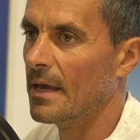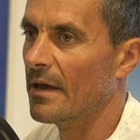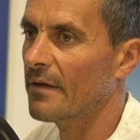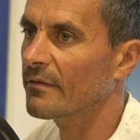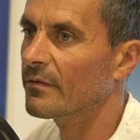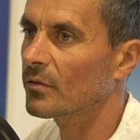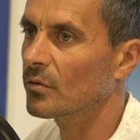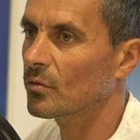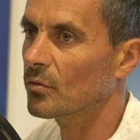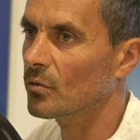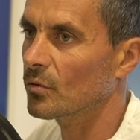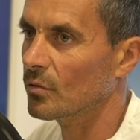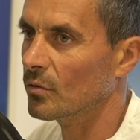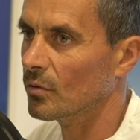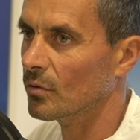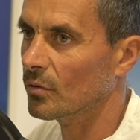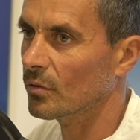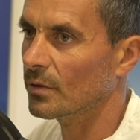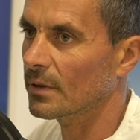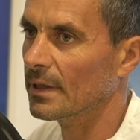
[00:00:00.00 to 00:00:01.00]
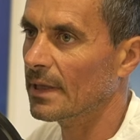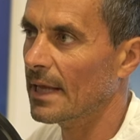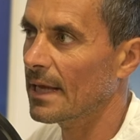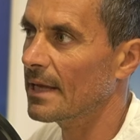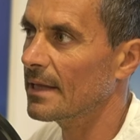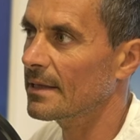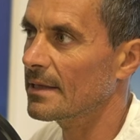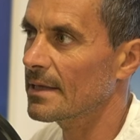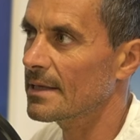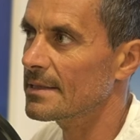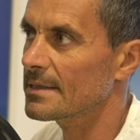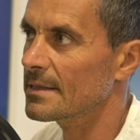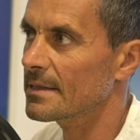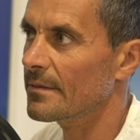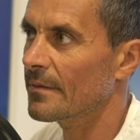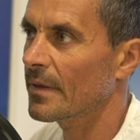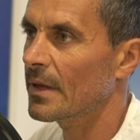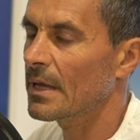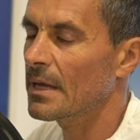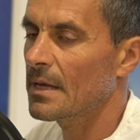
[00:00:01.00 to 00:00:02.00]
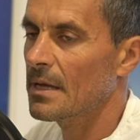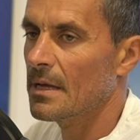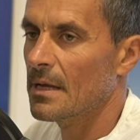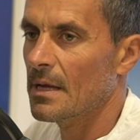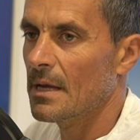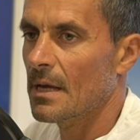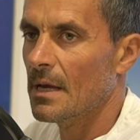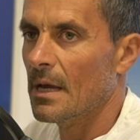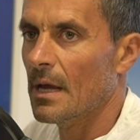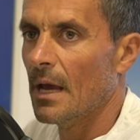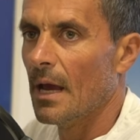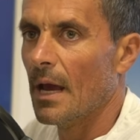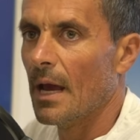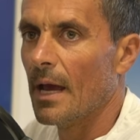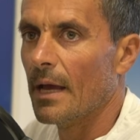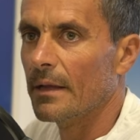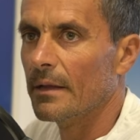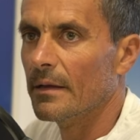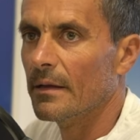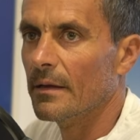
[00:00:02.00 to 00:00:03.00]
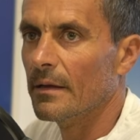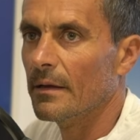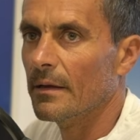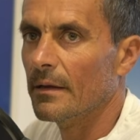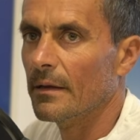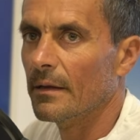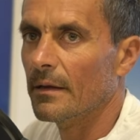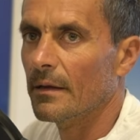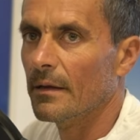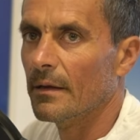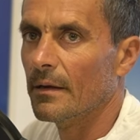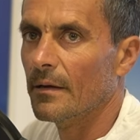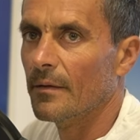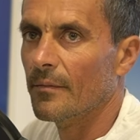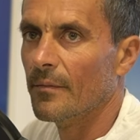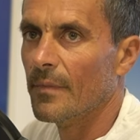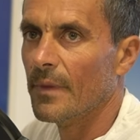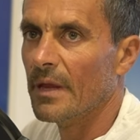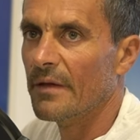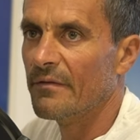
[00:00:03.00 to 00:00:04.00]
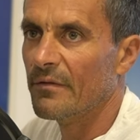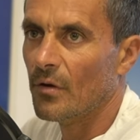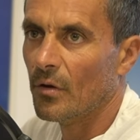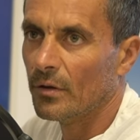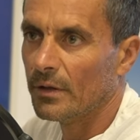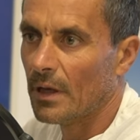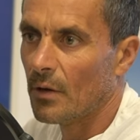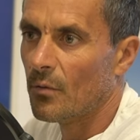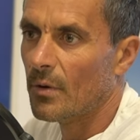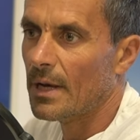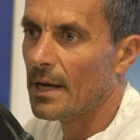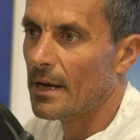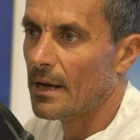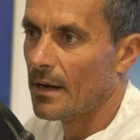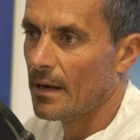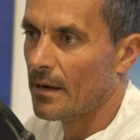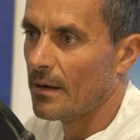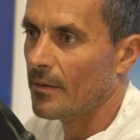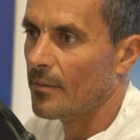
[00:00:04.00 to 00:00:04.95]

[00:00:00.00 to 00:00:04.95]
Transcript: have to take it easy and uh, if not i will